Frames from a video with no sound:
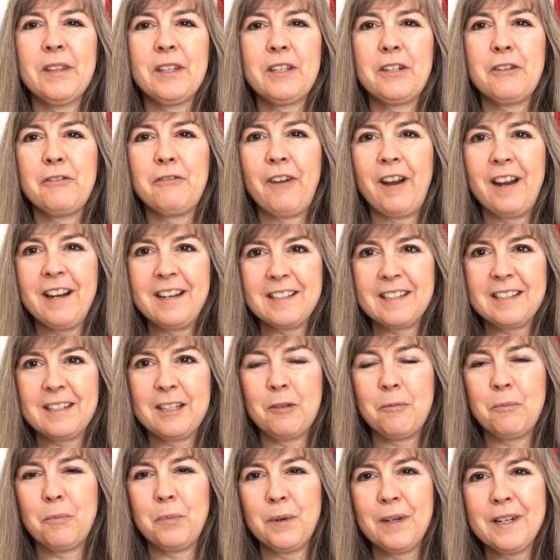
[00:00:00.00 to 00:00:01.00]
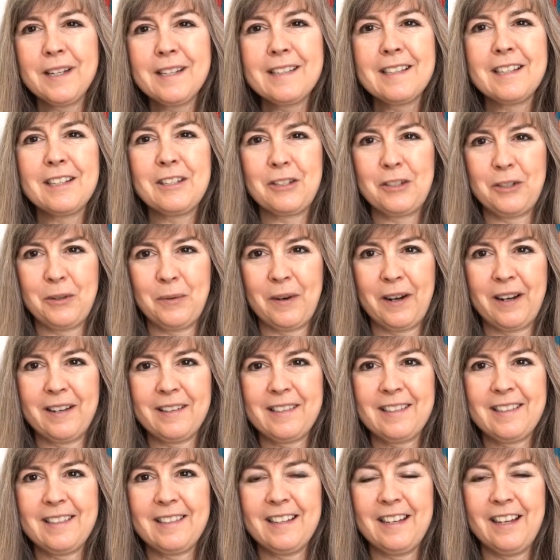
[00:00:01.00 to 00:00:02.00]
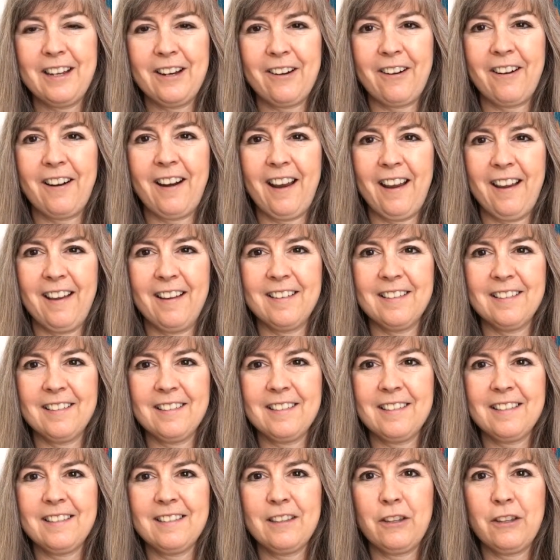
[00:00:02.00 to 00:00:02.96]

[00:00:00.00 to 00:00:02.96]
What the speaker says: device that brings it to us in our hands,